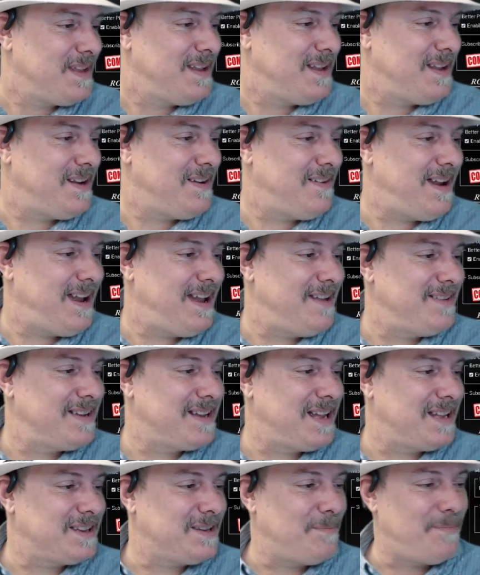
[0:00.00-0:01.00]
All right,
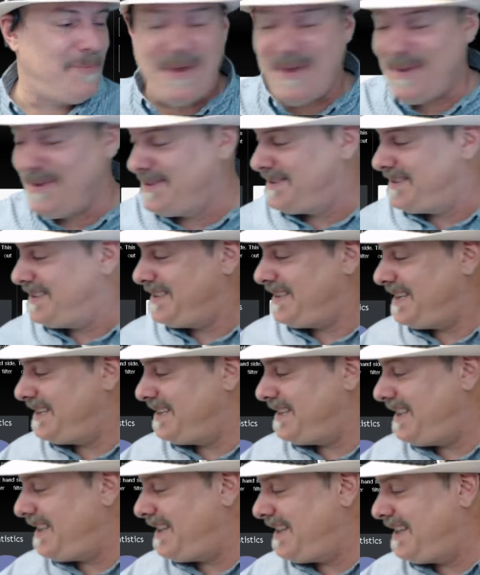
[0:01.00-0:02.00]
we got the Pulse,
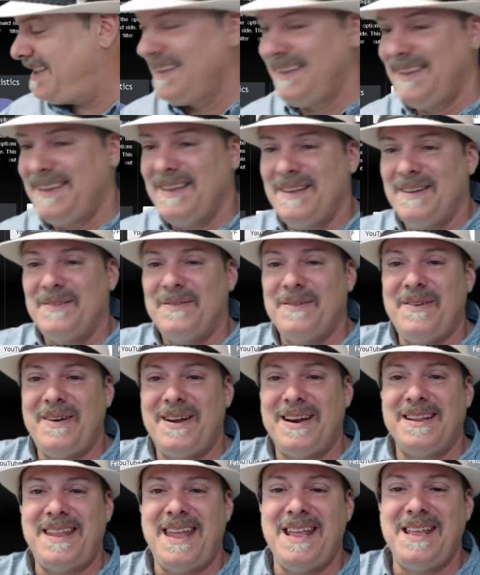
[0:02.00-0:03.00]
and uh, we
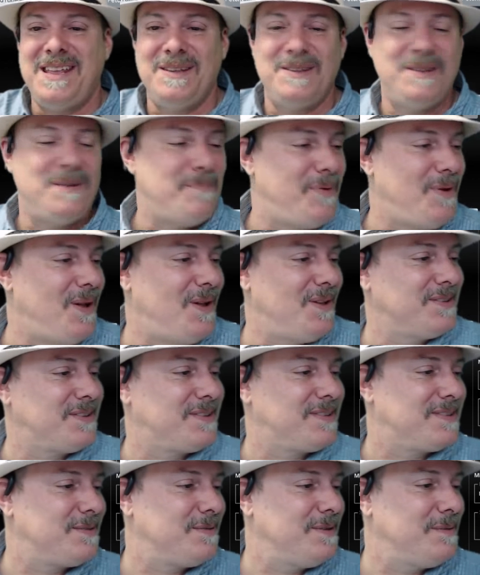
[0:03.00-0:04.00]
want to thank you, the Pulse.
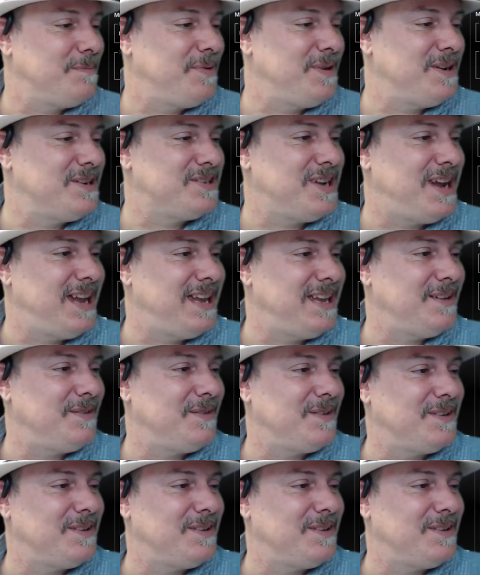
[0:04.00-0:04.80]
We appreciate